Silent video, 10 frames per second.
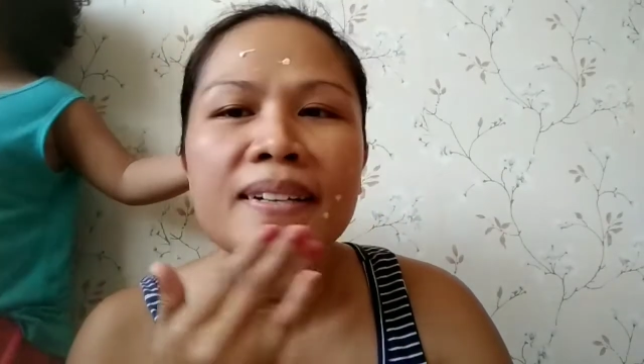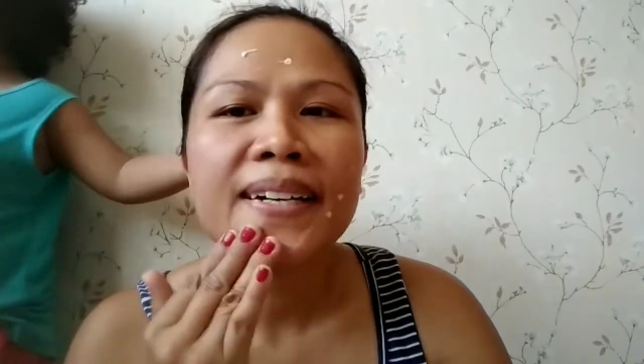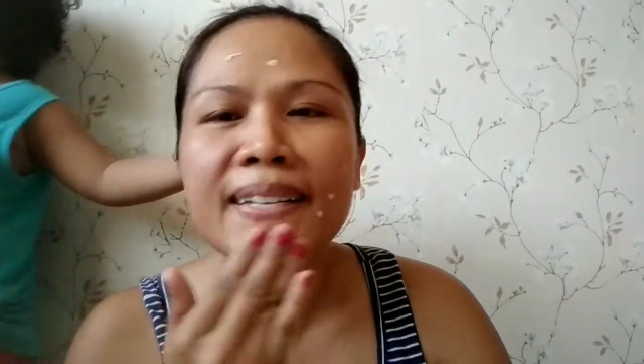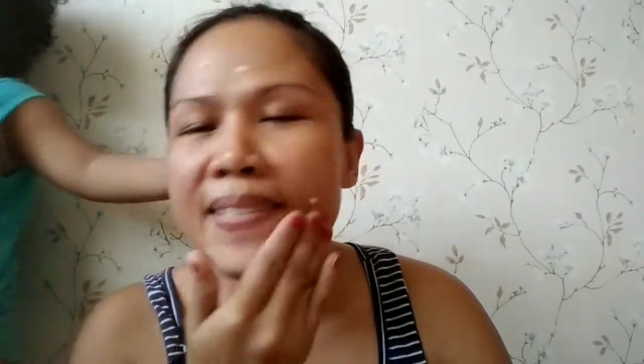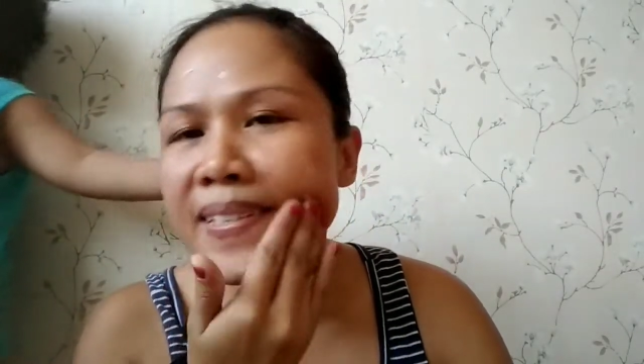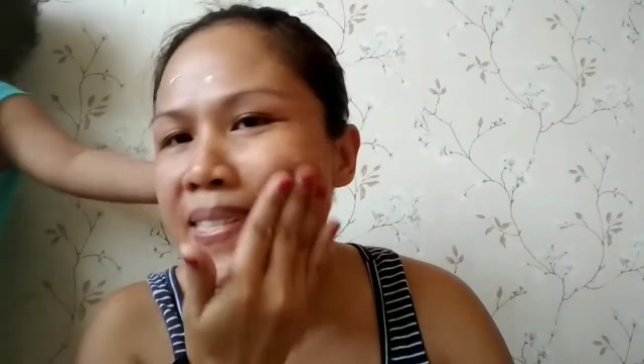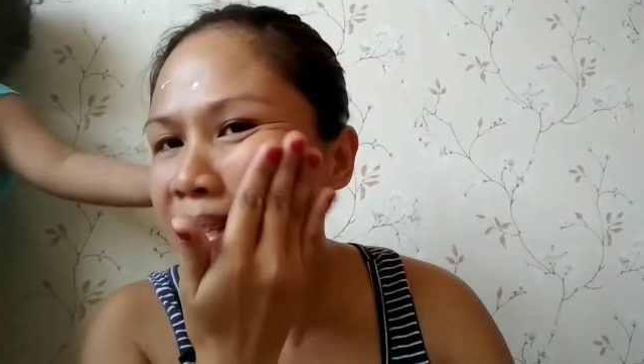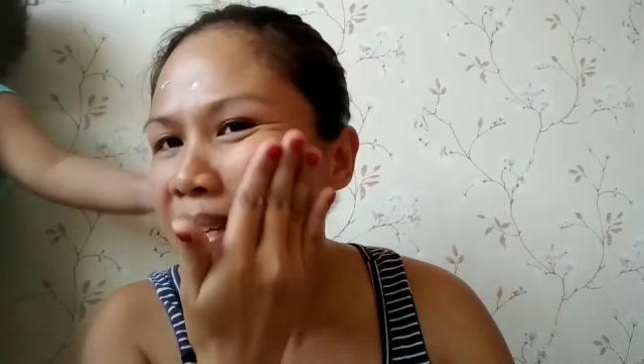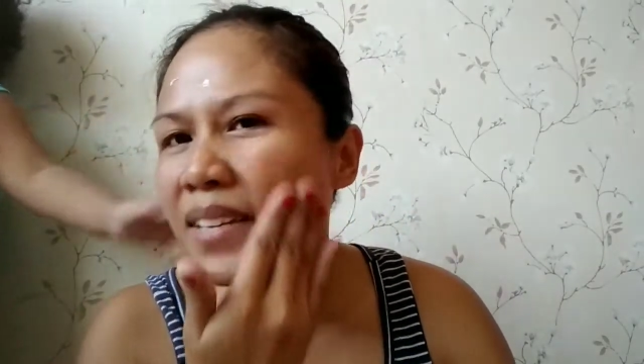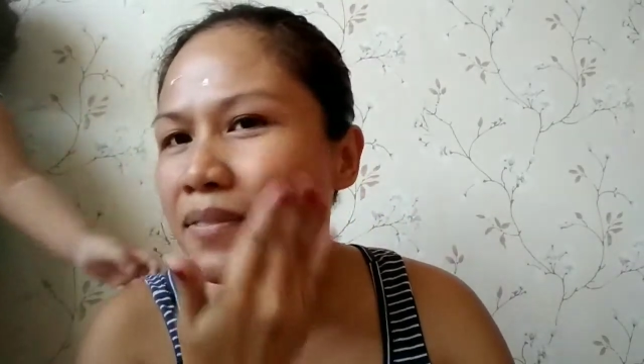Kasi it's
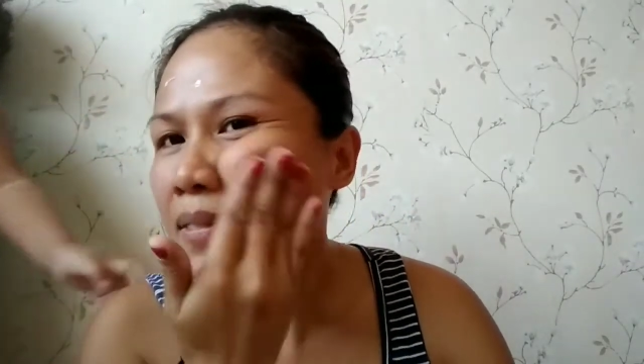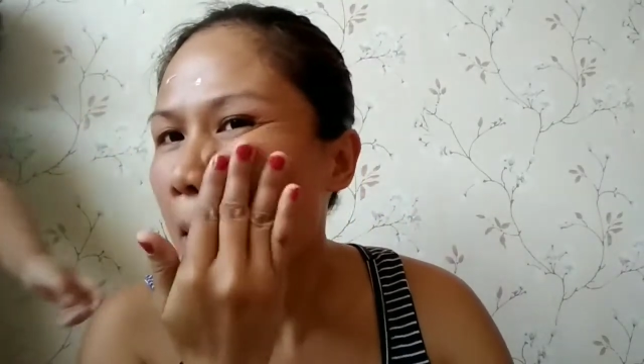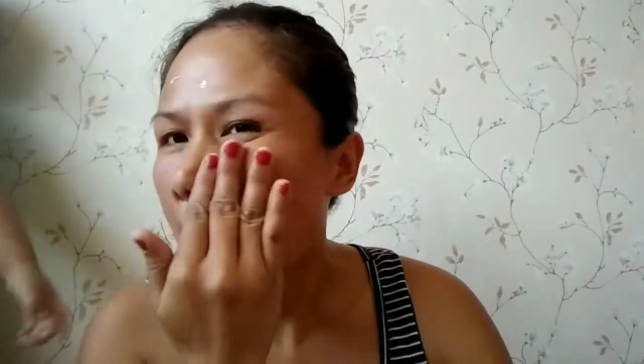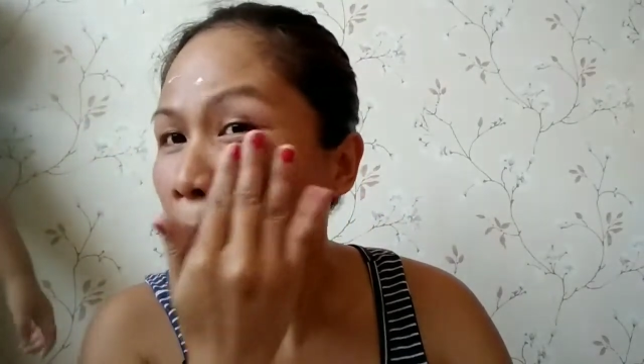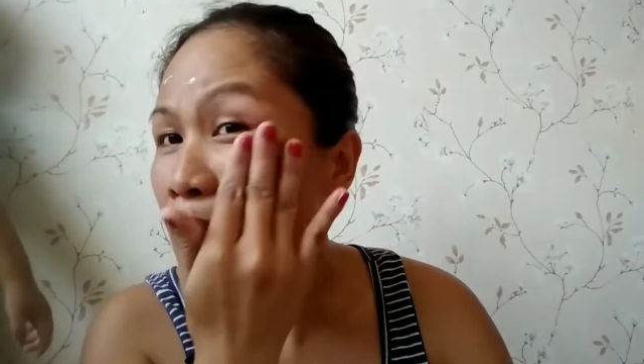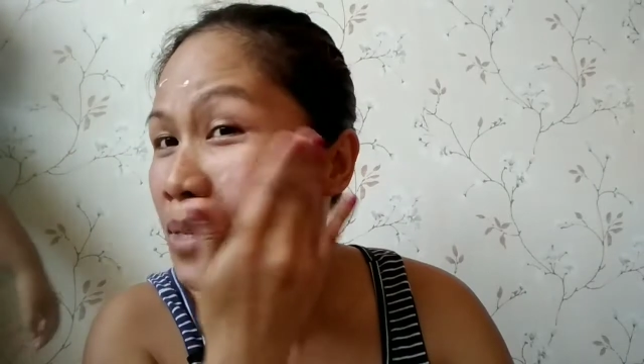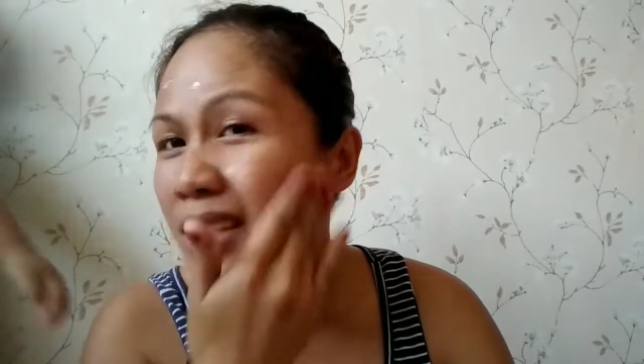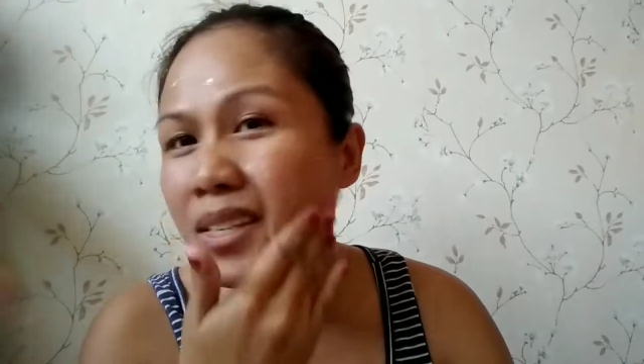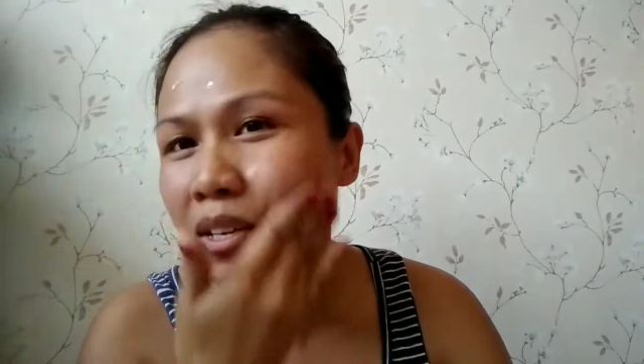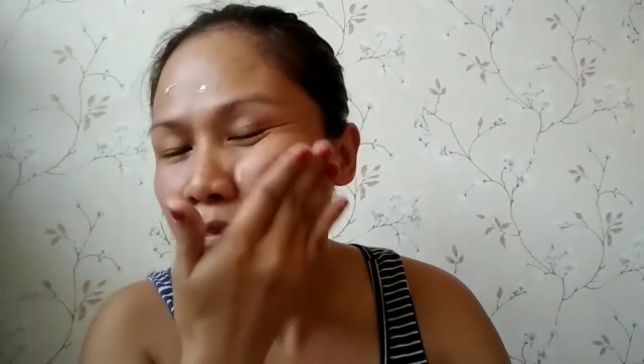a gift. It was
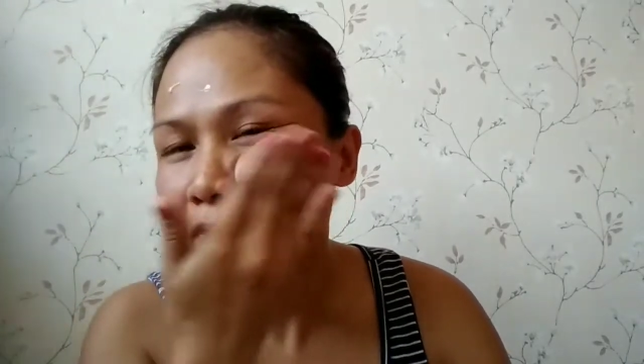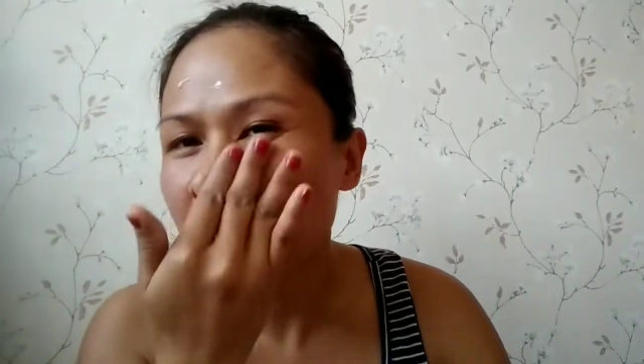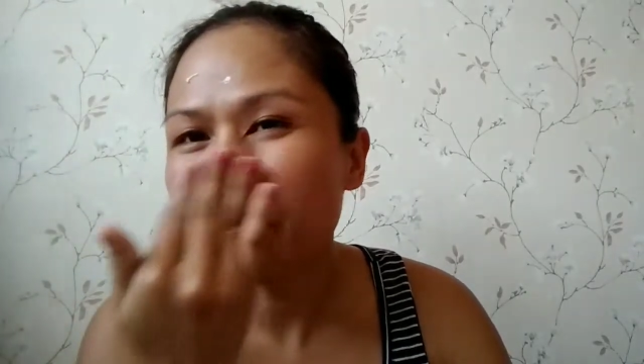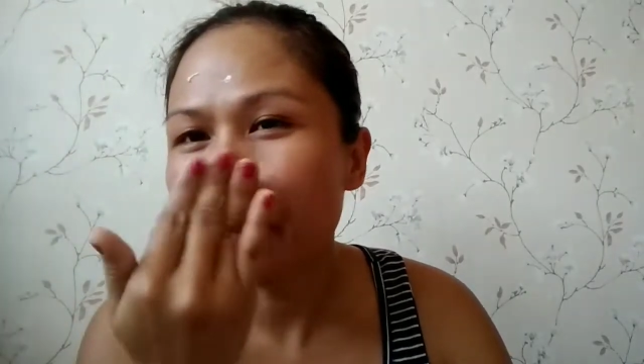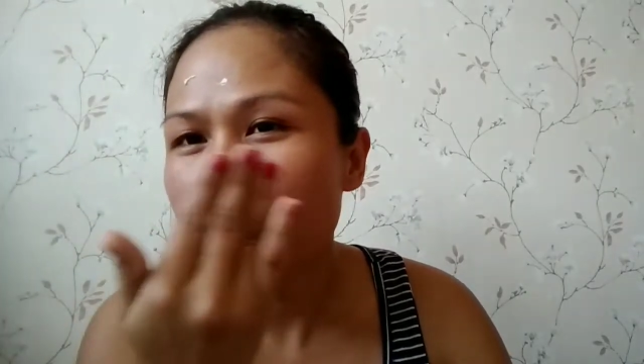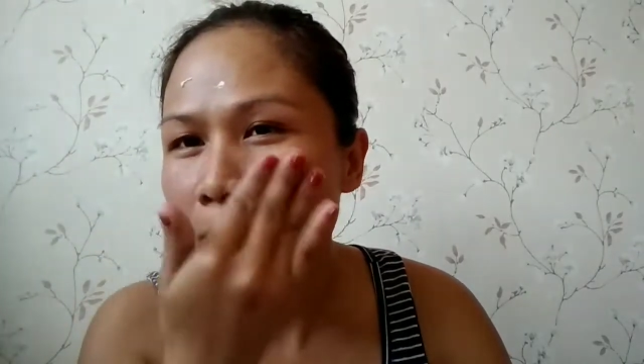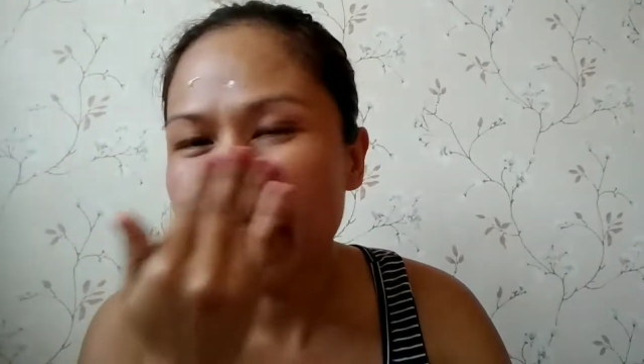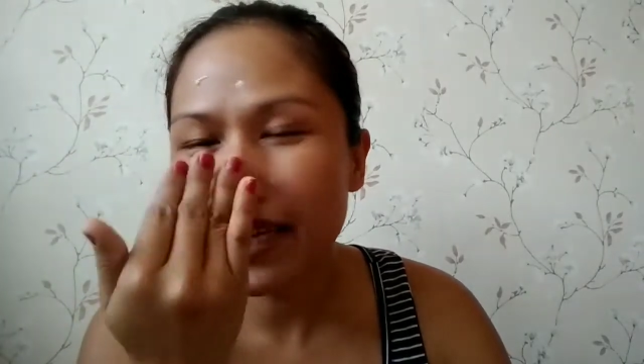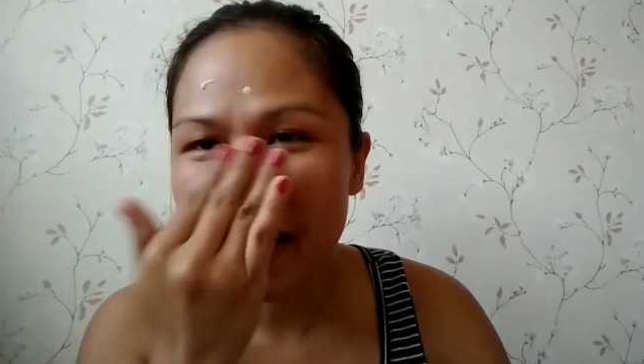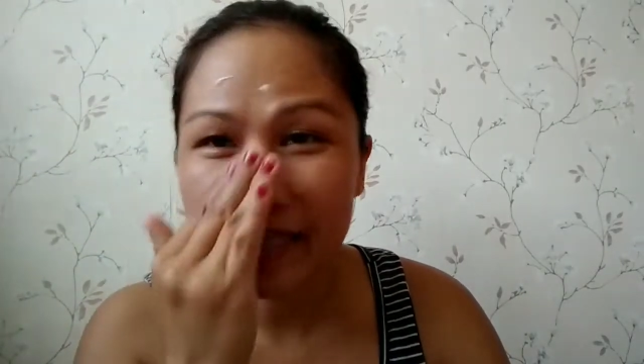a gift from
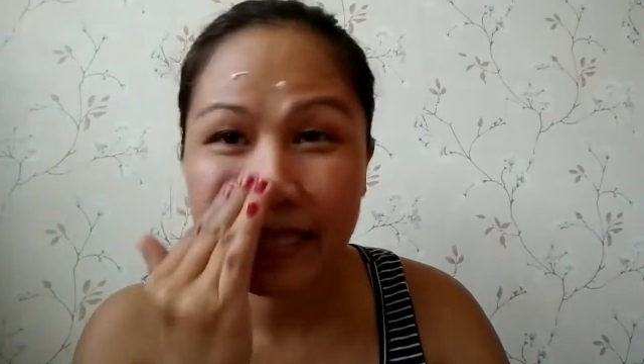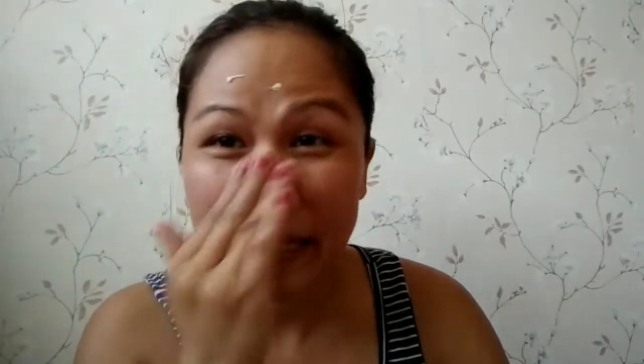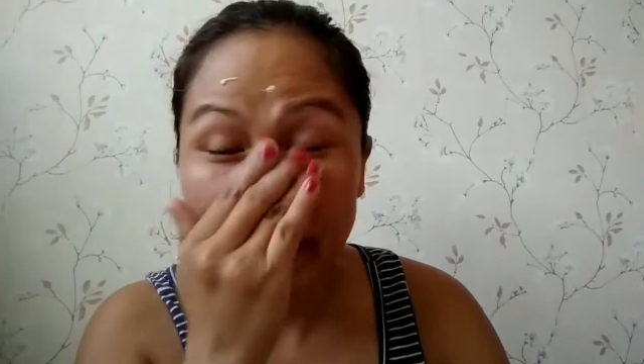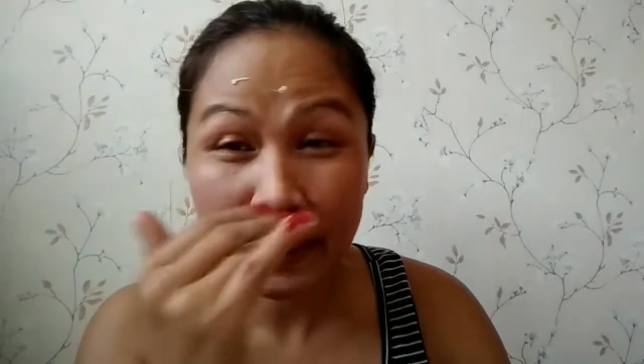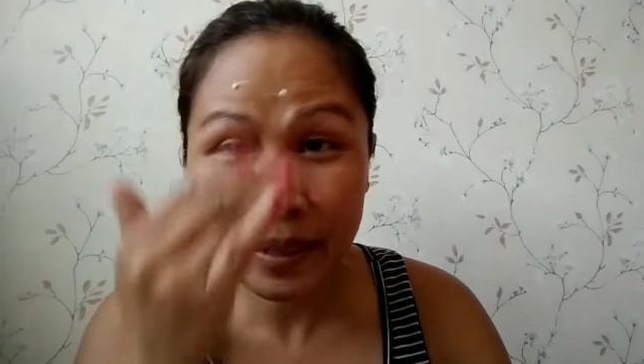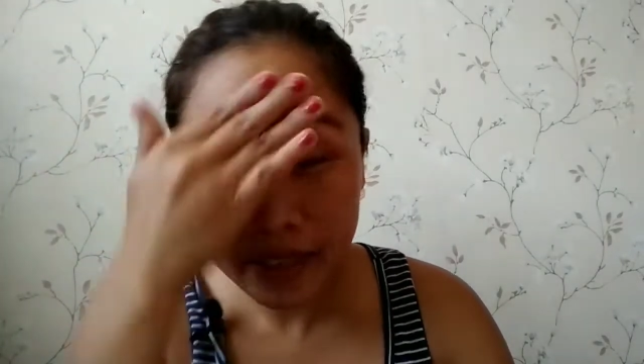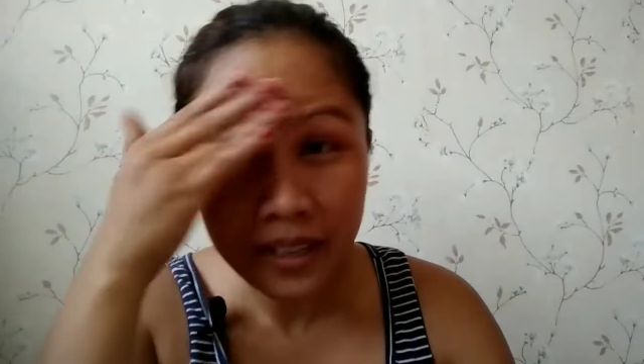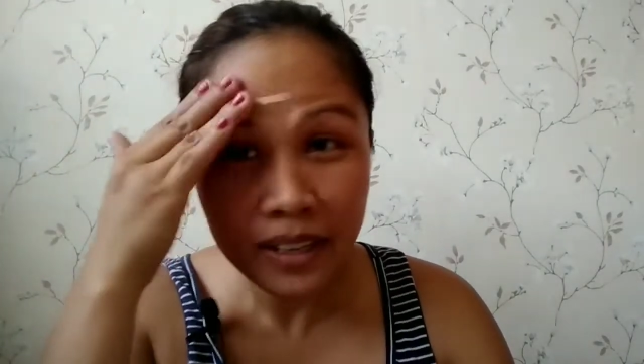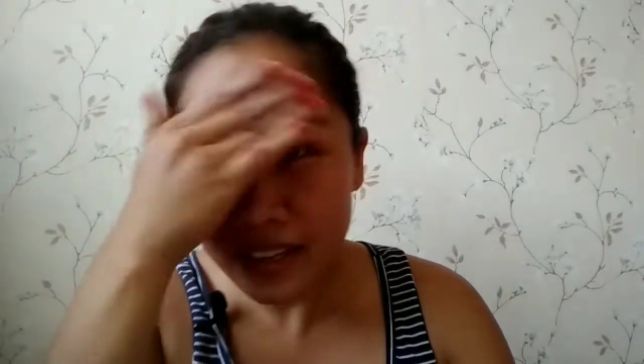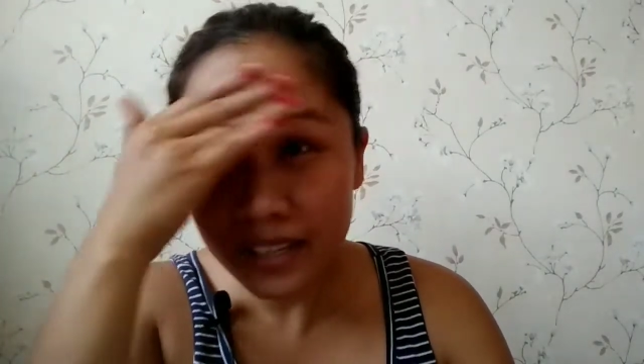my cousin.
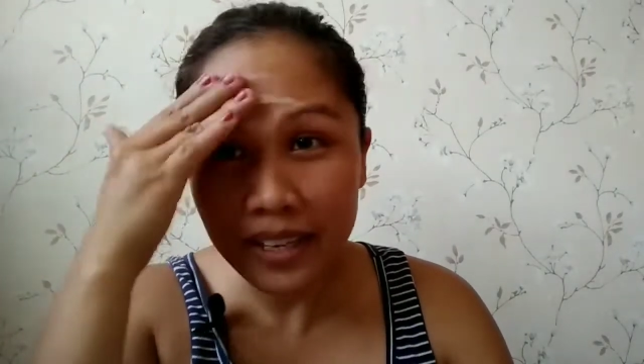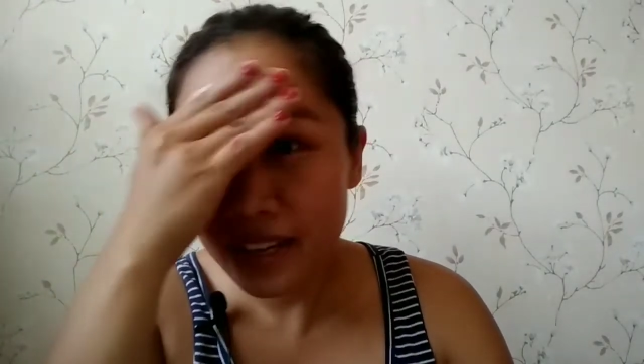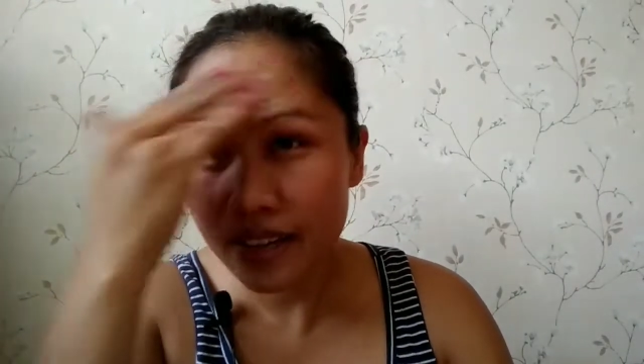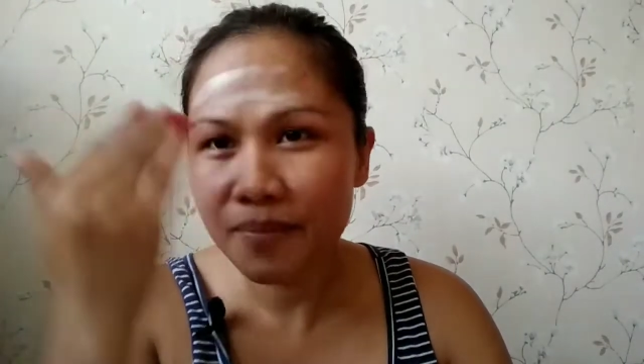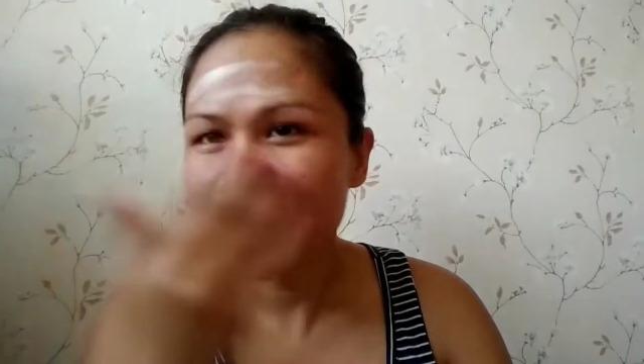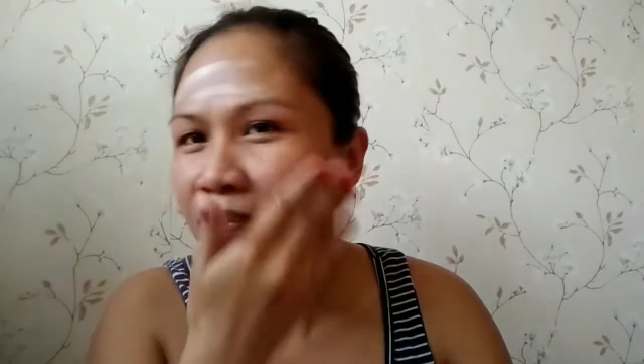Kaya,